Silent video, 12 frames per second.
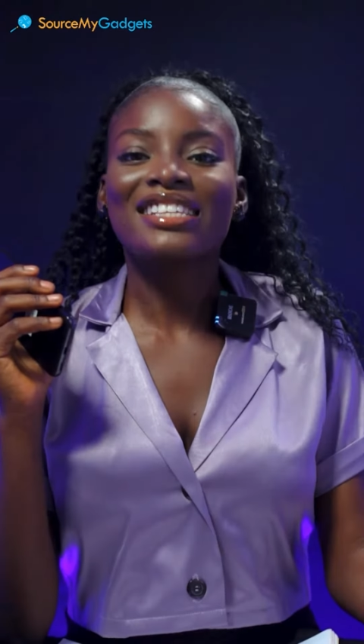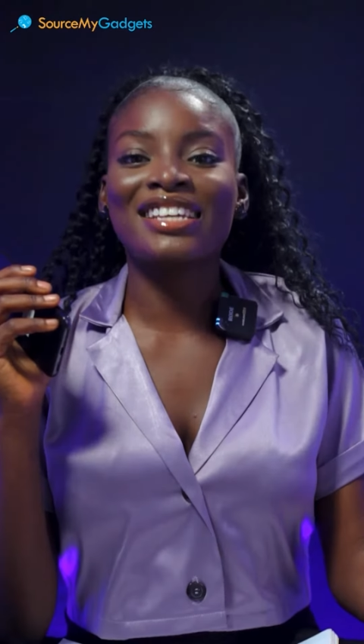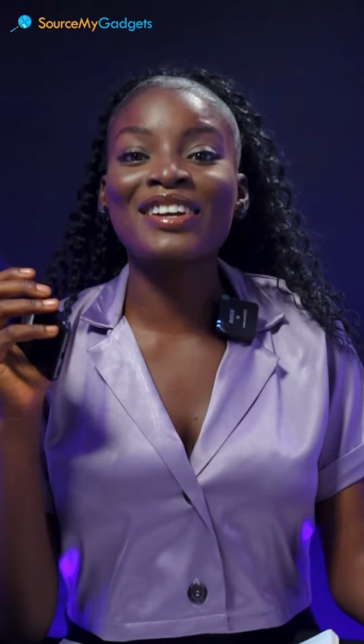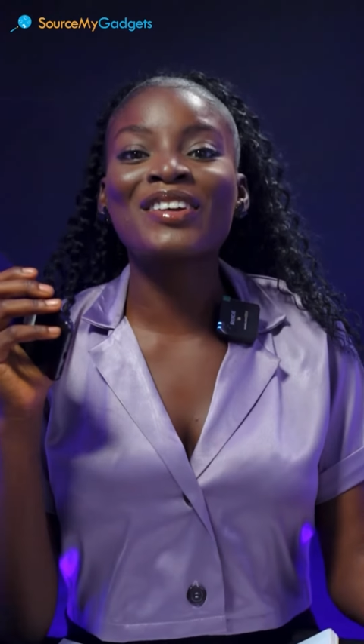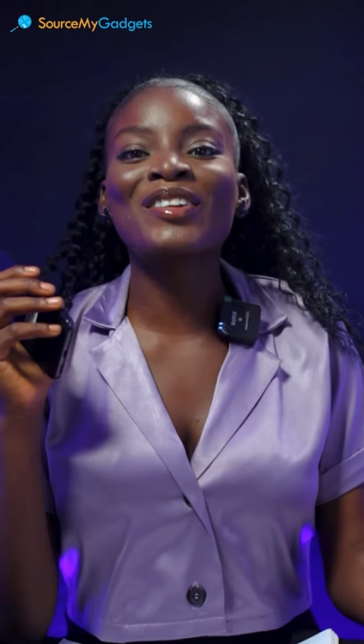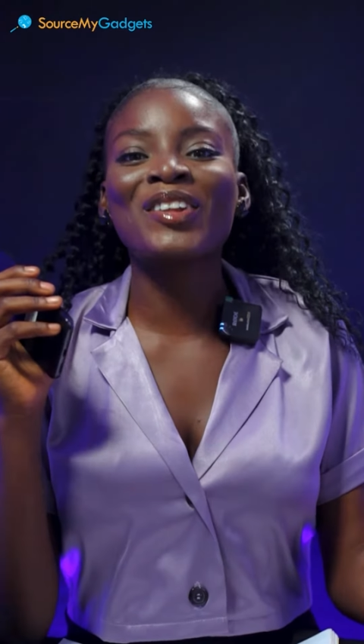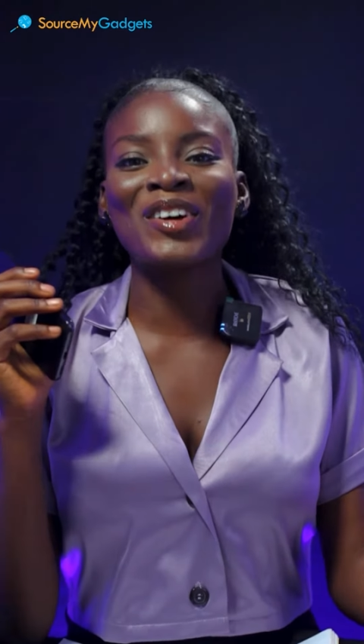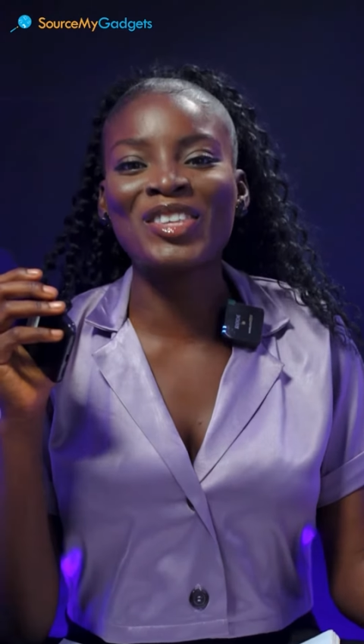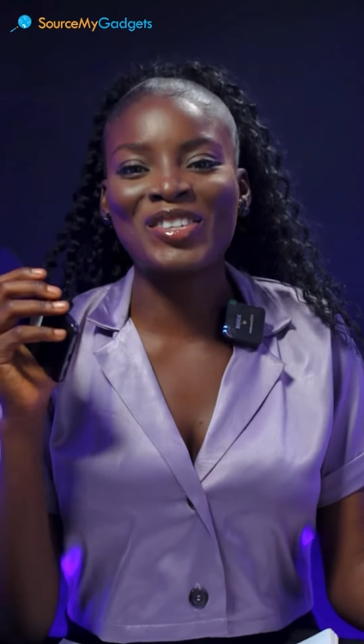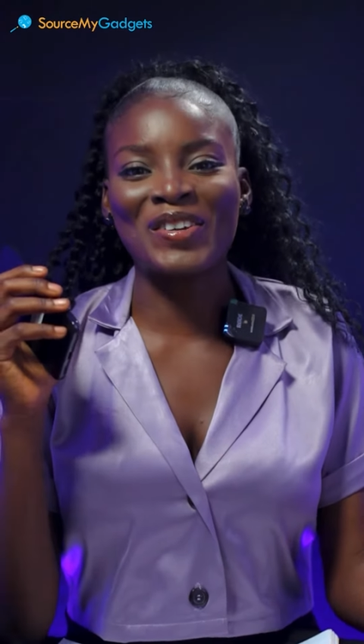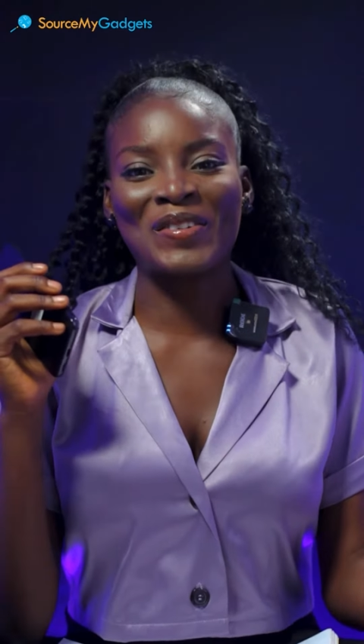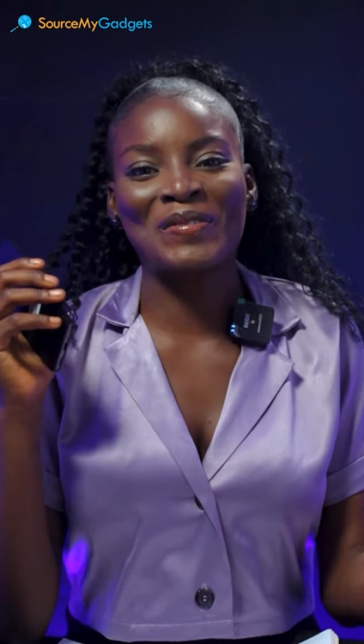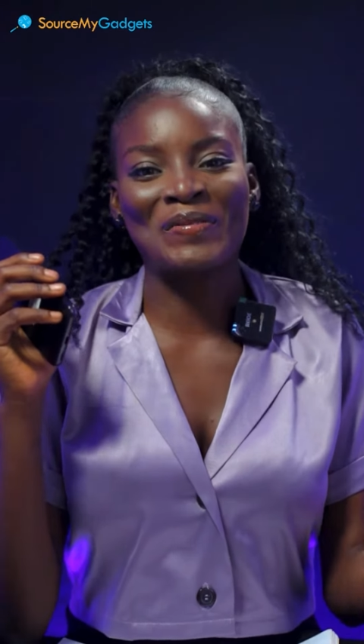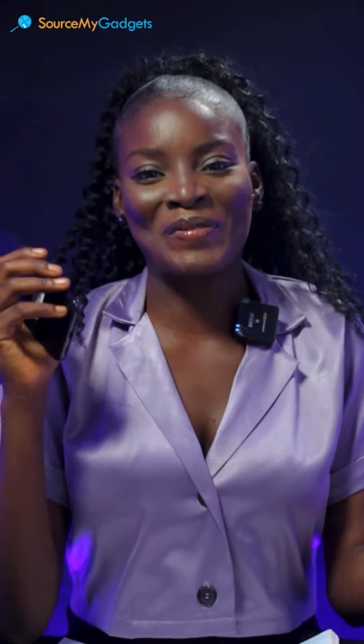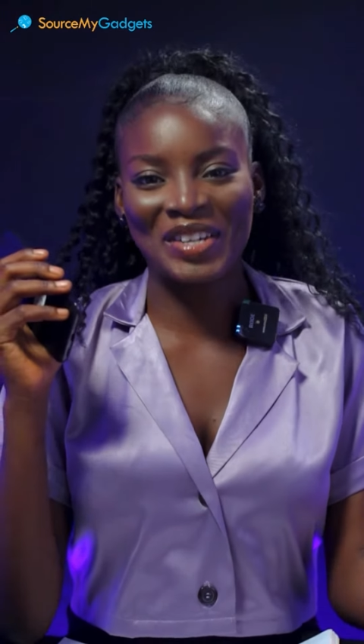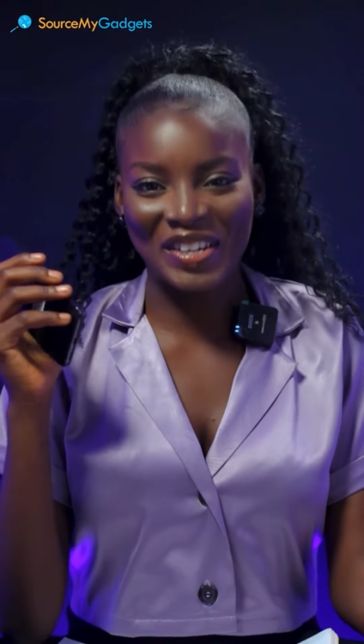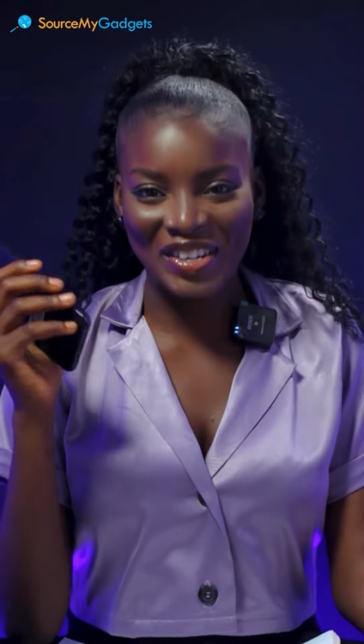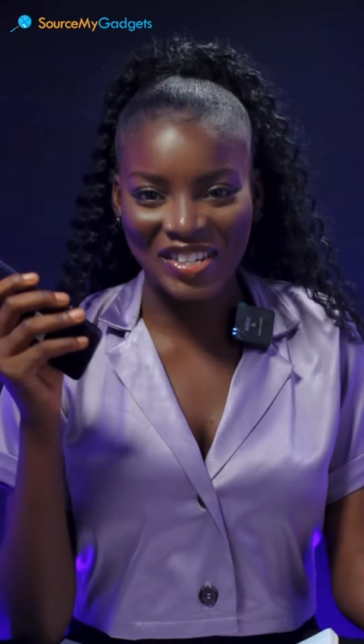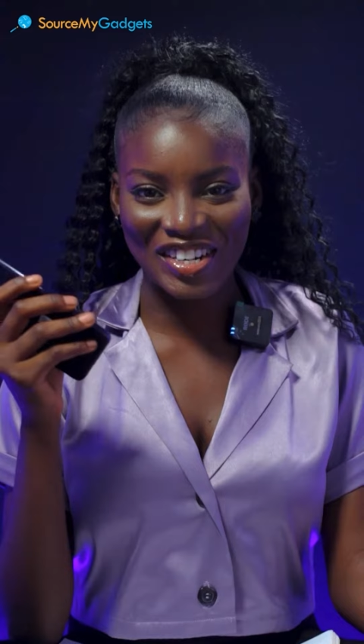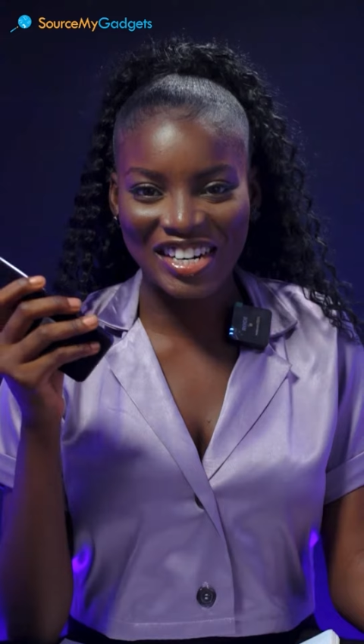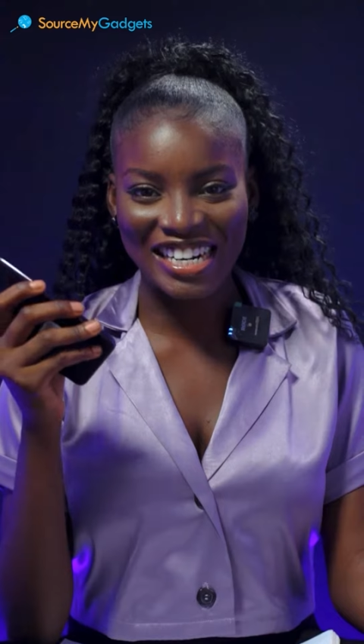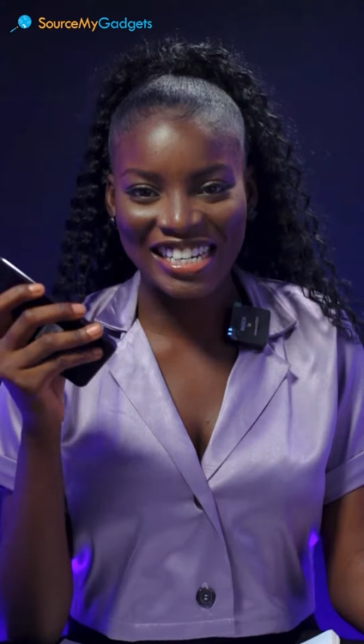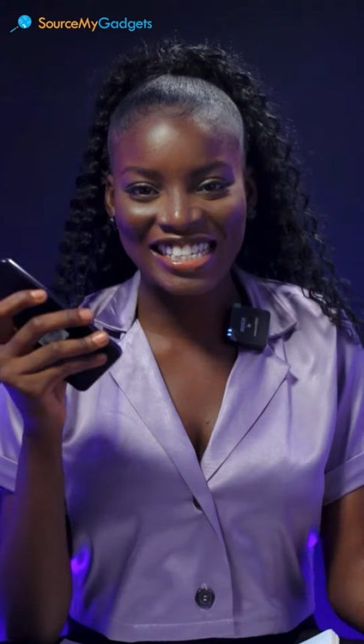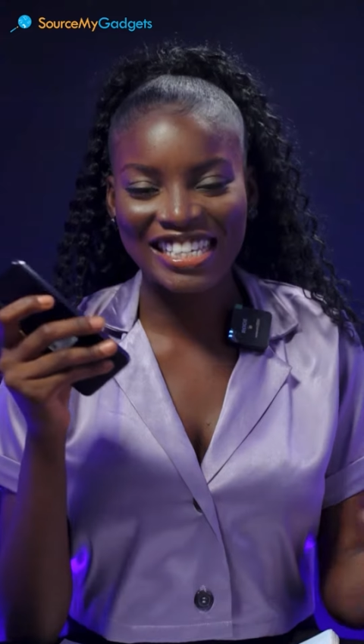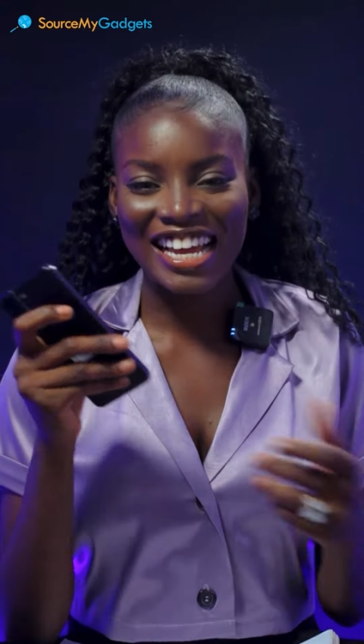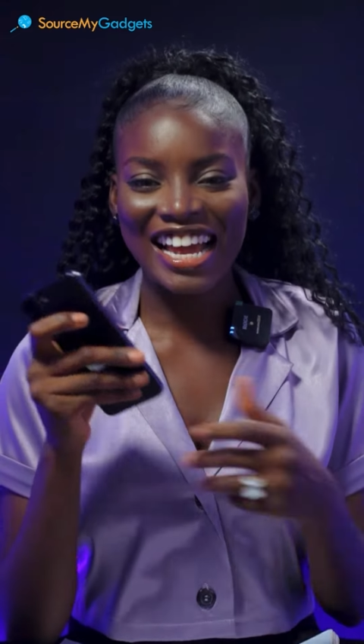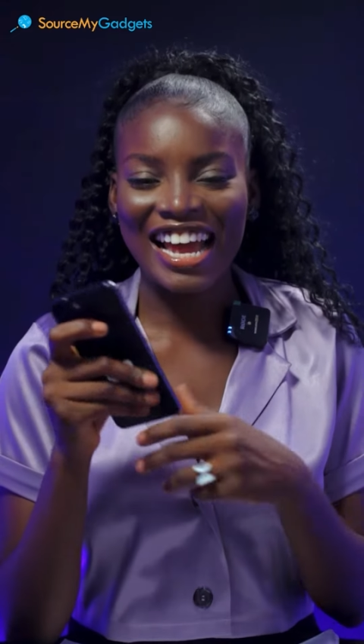take lots of pictures,